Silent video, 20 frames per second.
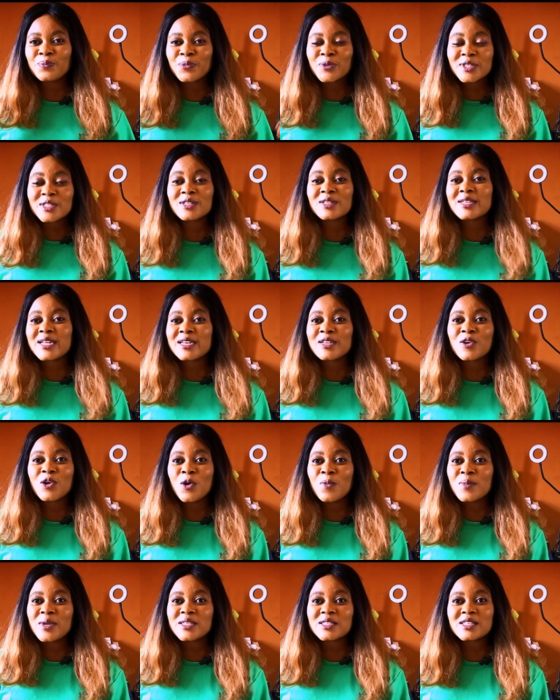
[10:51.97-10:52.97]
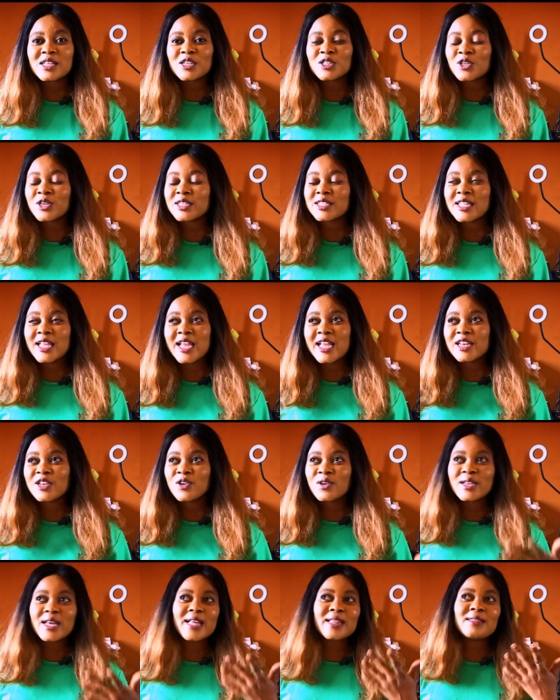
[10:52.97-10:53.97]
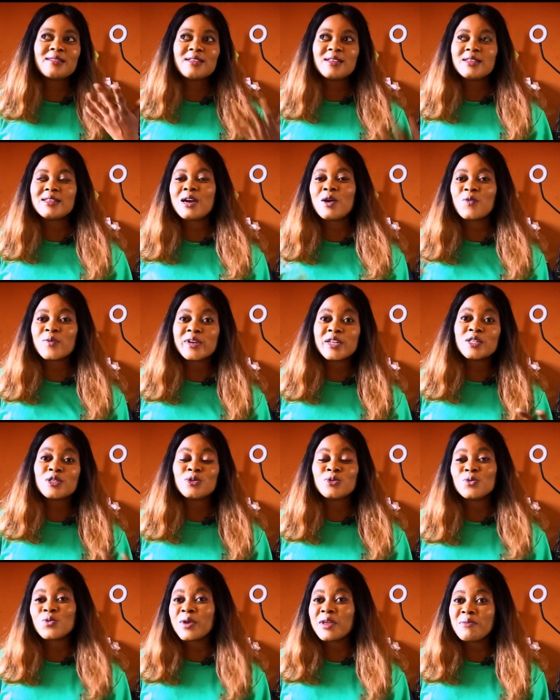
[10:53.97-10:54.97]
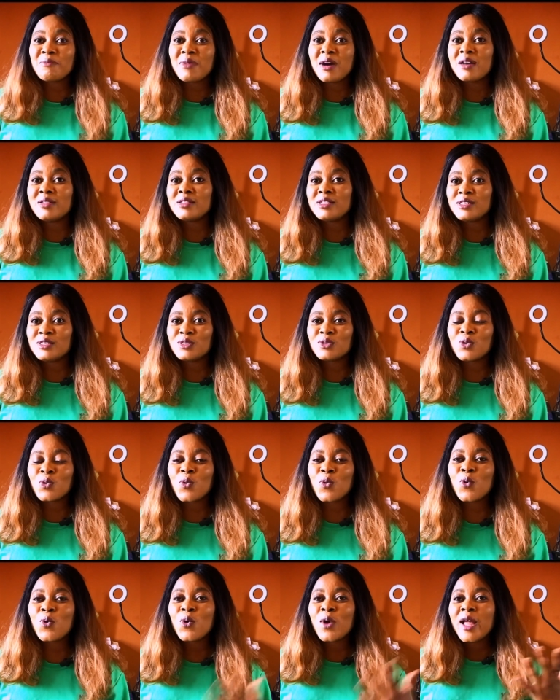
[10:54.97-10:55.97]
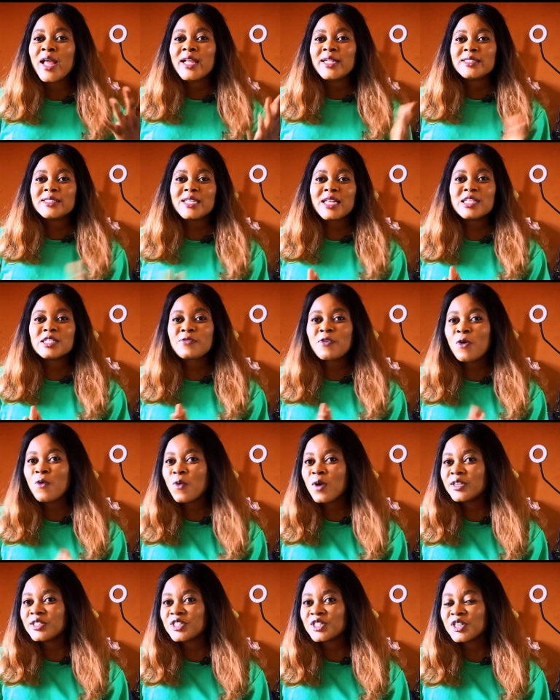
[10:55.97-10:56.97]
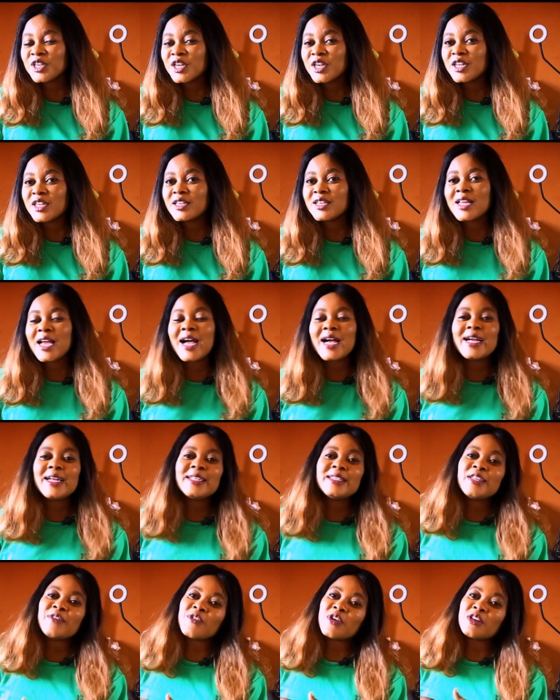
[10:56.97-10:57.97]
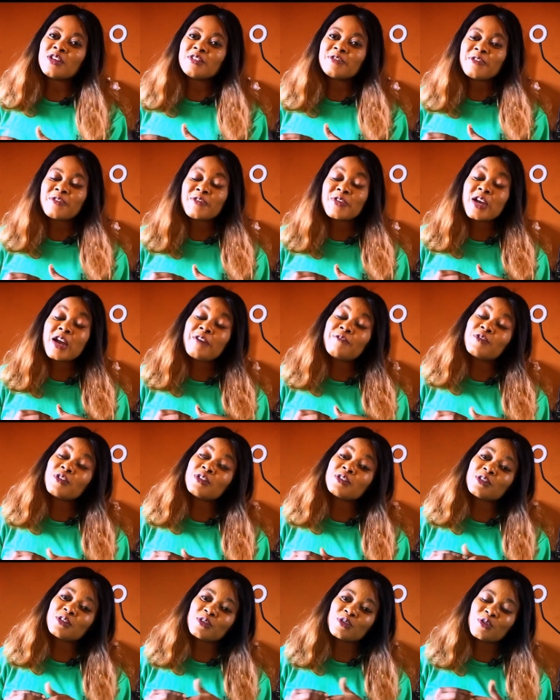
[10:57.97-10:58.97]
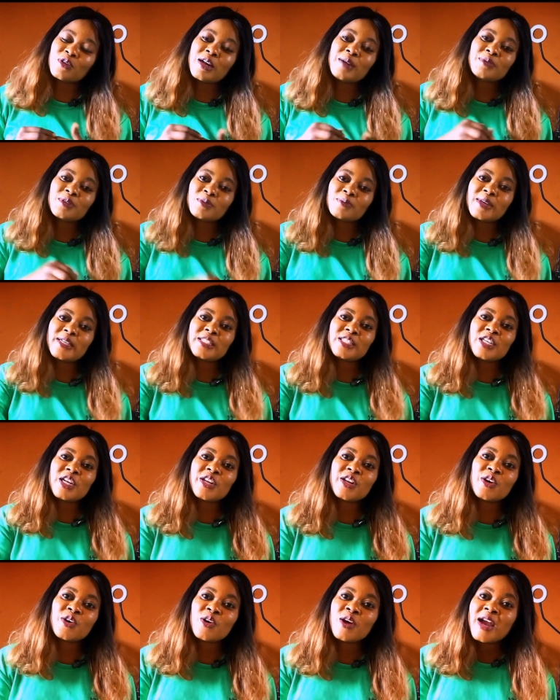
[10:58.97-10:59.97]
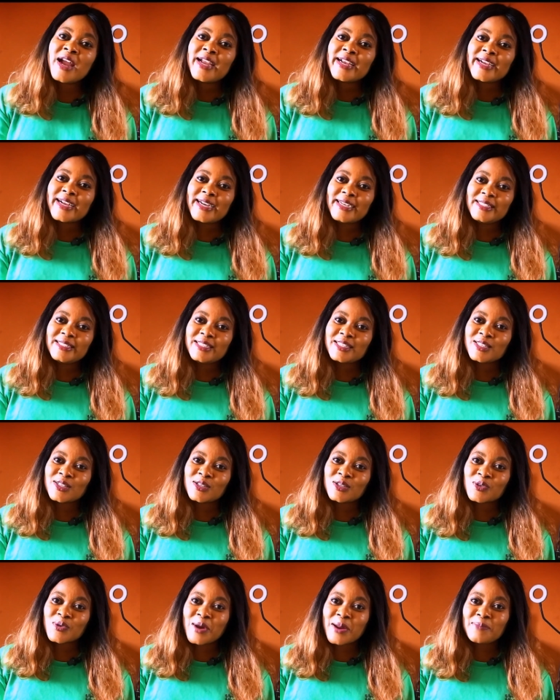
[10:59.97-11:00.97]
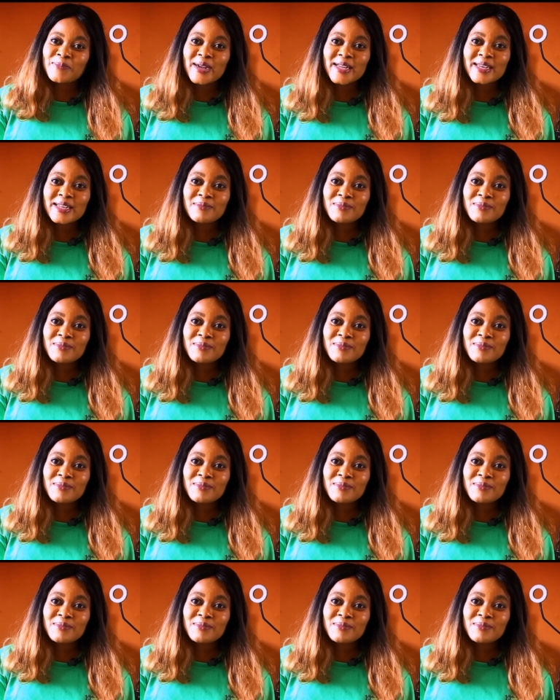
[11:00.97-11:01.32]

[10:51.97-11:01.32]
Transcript: Put it under the comment section. Is there any other thing that we need to know about the school? Thanks for watching. And if you are not, if you have not subscribed to my channel, kindly subscribe. My